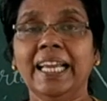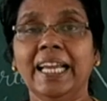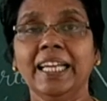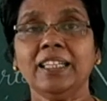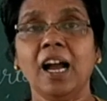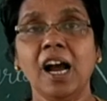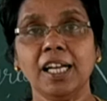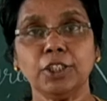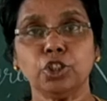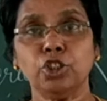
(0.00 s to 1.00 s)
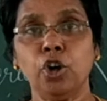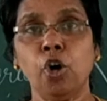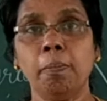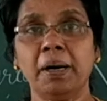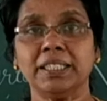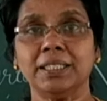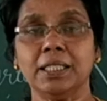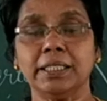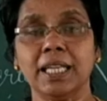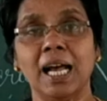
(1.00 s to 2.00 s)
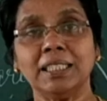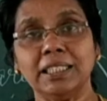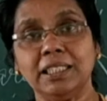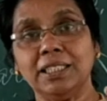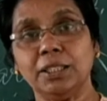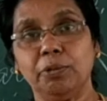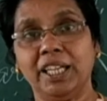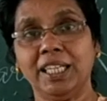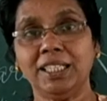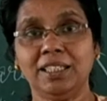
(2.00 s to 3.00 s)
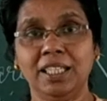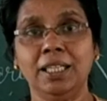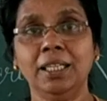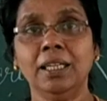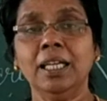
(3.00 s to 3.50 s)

It has no muscles, as it is very thin.